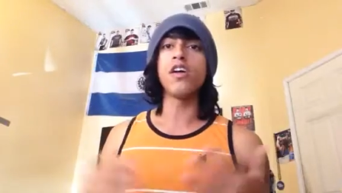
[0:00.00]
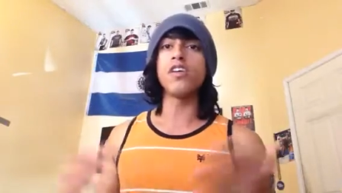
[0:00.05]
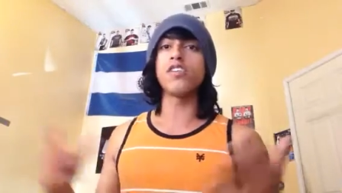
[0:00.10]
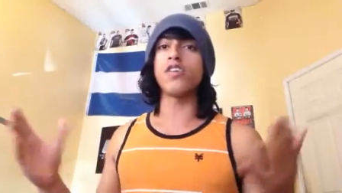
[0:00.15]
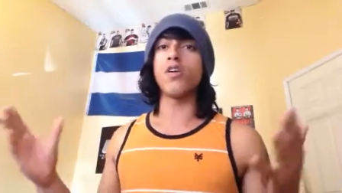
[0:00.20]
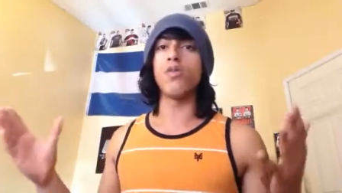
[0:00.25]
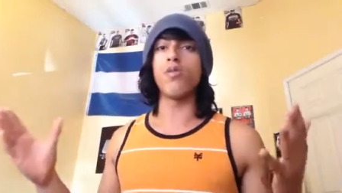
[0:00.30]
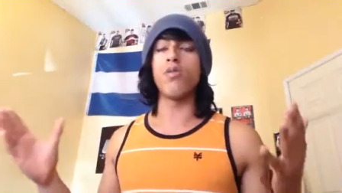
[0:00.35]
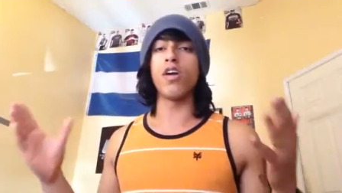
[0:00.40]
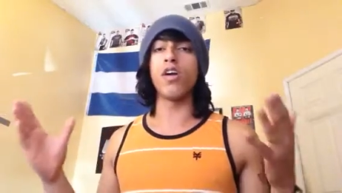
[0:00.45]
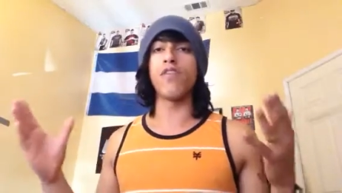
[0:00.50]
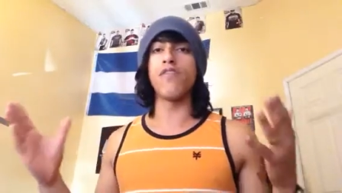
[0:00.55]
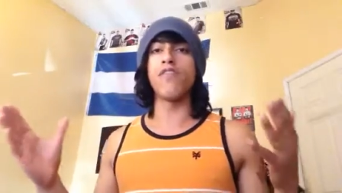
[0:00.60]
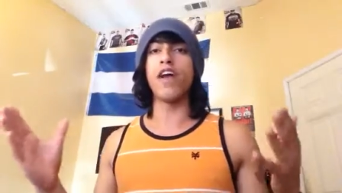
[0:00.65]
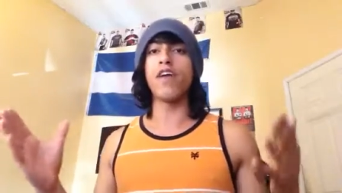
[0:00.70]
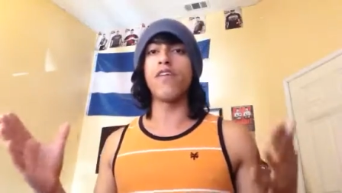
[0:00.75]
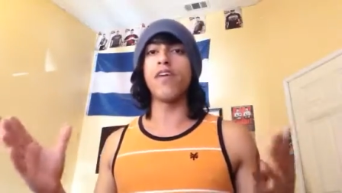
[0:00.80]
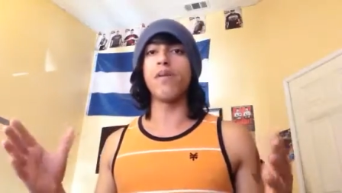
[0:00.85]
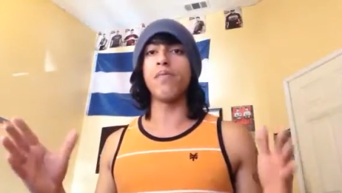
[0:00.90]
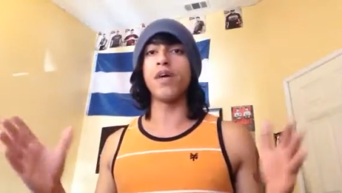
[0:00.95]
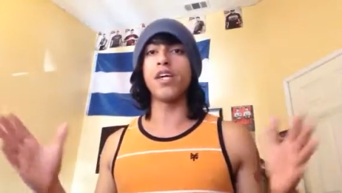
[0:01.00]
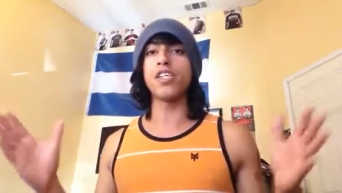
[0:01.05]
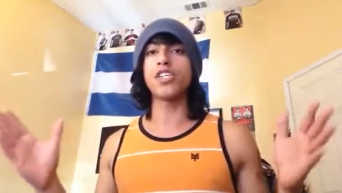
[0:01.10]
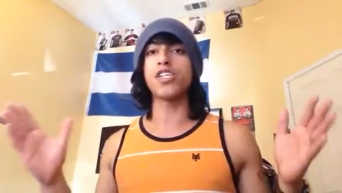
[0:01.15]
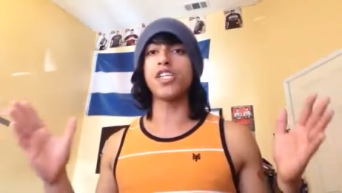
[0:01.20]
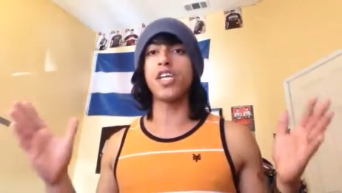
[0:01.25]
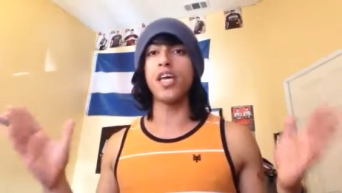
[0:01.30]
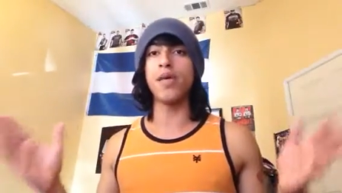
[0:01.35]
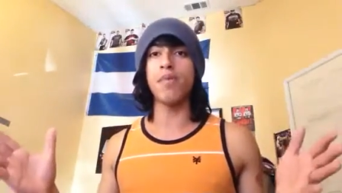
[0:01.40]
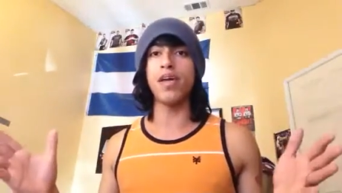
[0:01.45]
So we're very
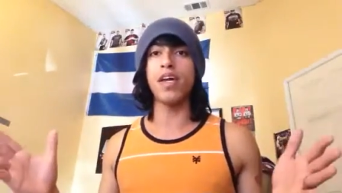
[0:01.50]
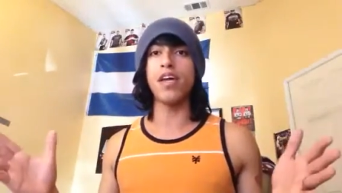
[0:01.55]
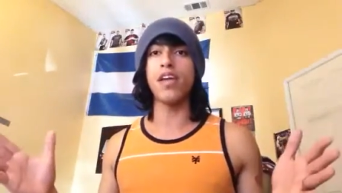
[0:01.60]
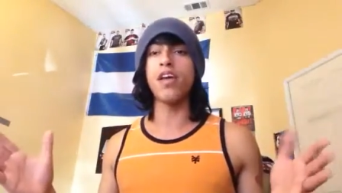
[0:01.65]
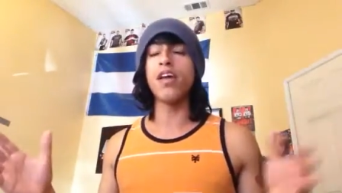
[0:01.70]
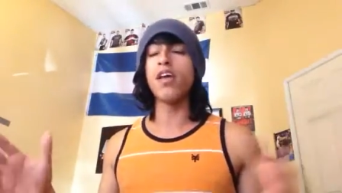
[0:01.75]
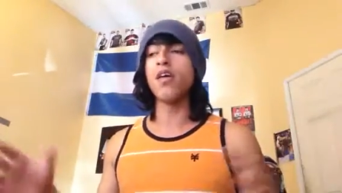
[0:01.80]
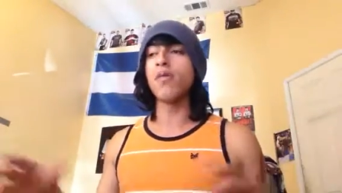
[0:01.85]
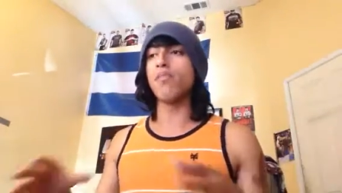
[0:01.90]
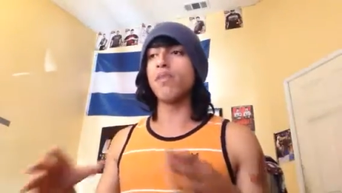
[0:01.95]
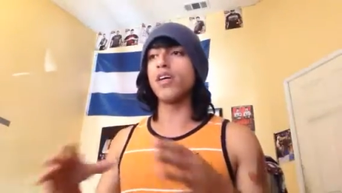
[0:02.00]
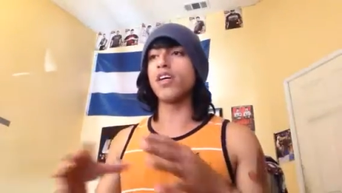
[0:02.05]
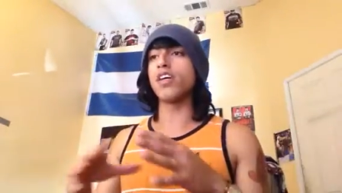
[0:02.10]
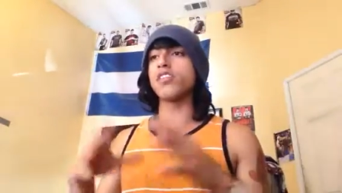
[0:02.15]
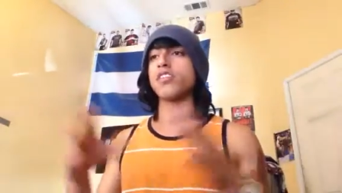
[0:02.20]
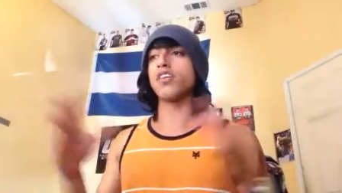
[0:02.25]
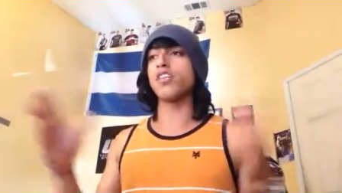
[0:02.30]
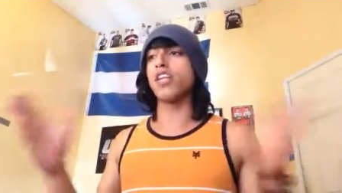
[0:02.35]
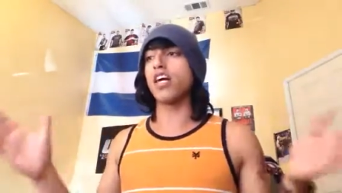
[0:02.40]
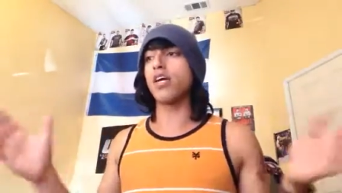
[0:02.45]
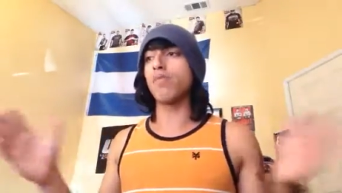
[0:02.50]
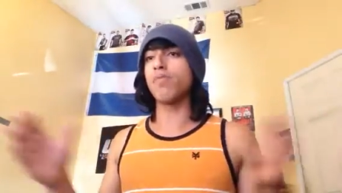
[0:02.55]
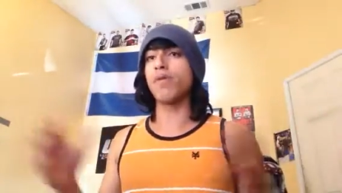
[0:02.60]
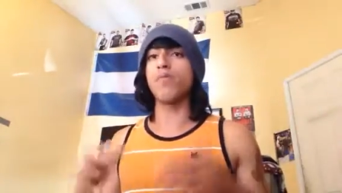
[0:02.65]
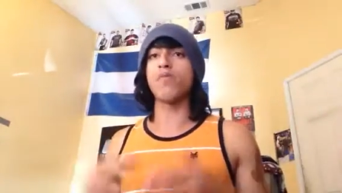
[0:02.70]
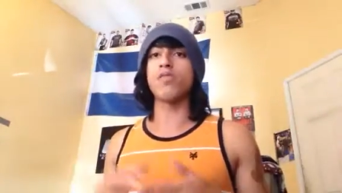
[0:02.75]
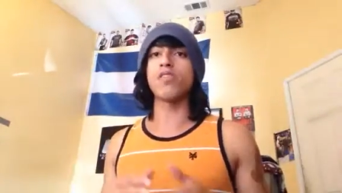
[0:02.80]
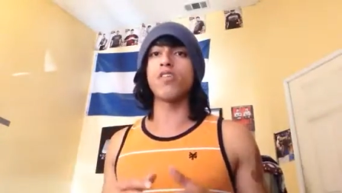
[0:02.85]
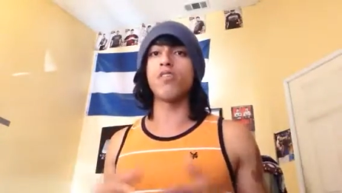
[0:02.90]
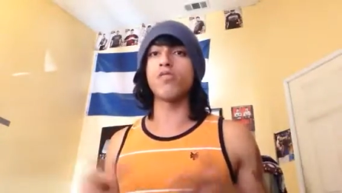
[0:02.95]
much timid because a lot of
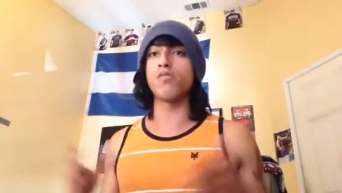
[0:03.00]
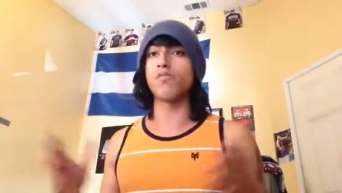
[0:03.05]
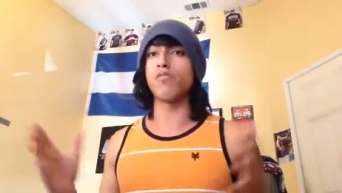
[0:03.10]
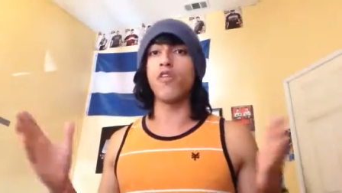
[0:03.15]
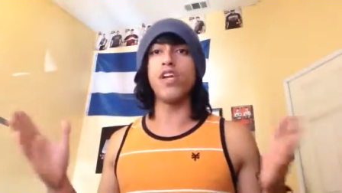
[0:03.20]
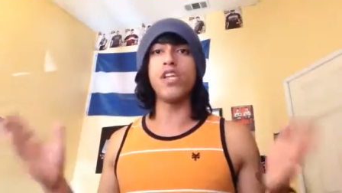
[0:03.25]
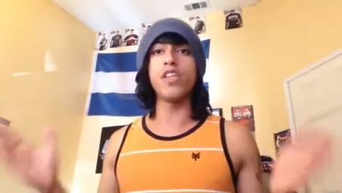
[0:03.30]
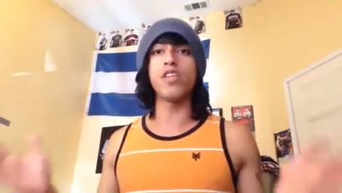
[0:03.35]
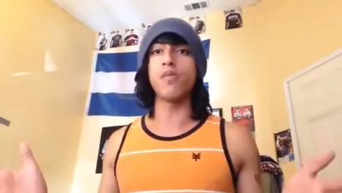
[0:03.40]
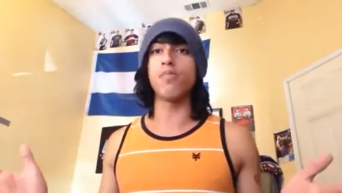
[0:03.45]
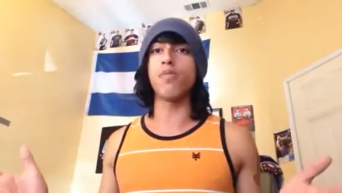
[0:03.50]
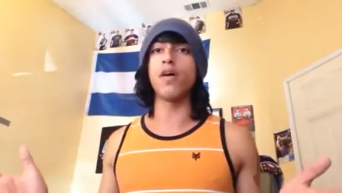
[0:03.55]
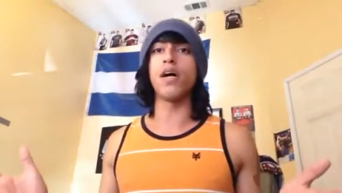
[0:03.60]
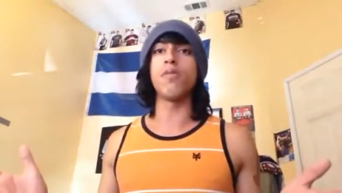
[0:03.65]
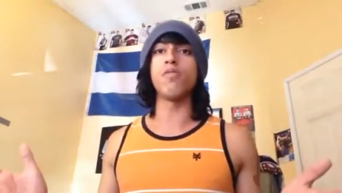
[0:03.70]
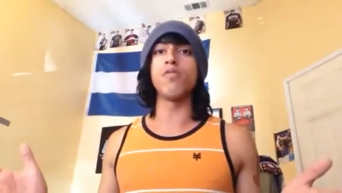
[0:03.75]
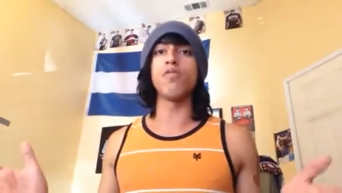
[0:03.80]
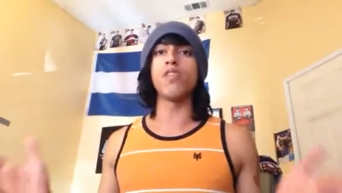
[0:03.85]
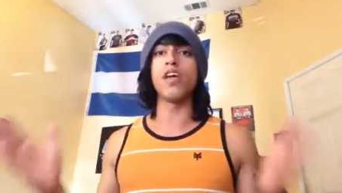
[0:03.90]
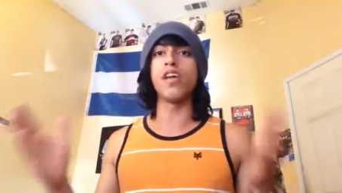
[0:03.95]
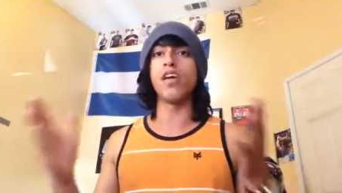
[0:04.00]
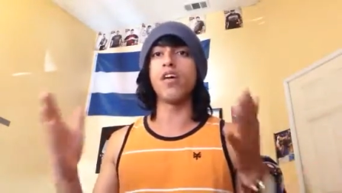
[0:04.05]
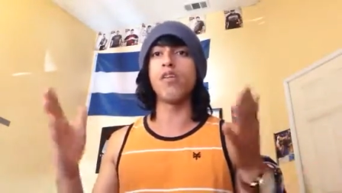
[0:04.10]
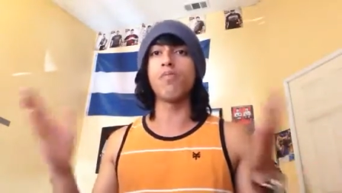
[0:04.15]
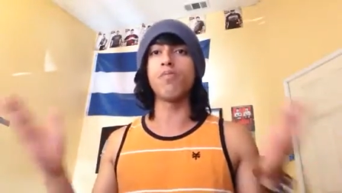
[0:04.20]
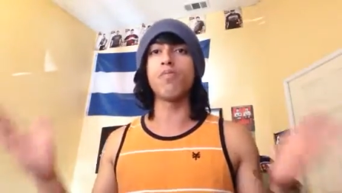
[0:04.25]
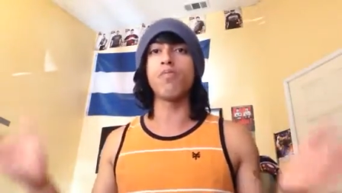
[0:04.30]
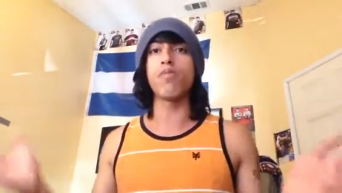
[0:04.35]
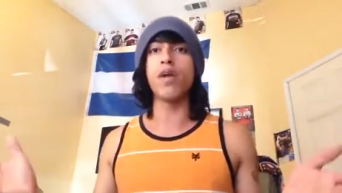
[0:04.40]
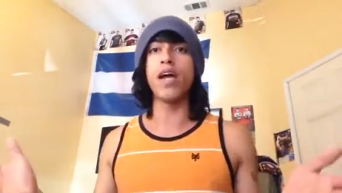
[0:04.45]
people don't read their Bible, they
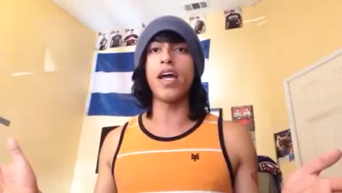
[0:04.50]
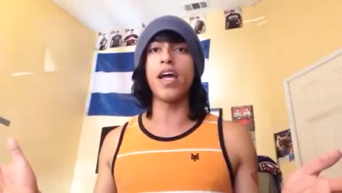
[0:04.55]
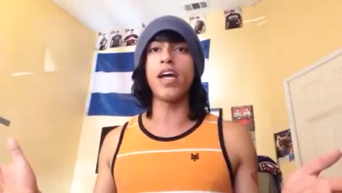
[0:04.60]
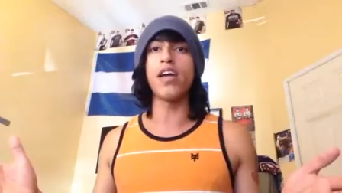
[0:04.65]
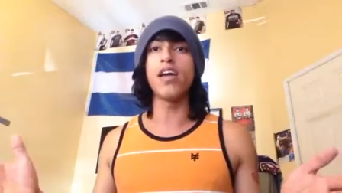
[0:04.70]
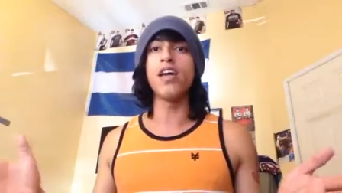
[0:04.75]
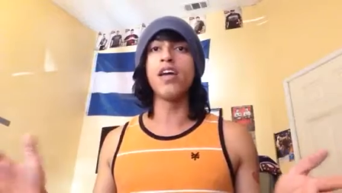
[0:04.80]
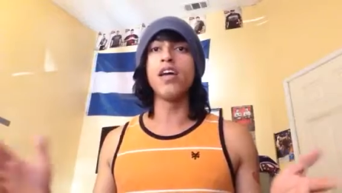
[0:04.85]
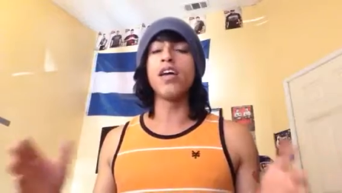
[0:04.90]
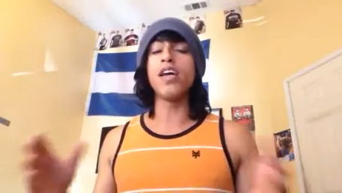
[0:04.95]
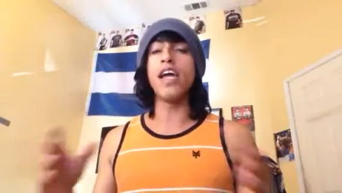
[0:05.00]
don't pray,